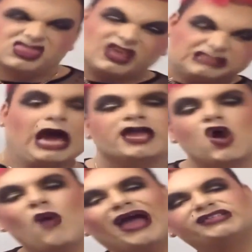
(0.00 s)
You're
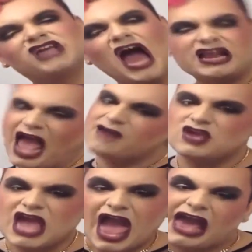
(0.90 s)
so fucking
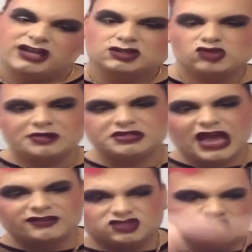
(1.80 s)
incredible, my
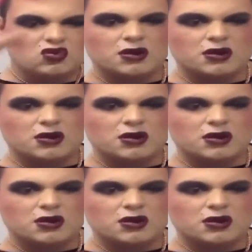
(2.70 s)
season 4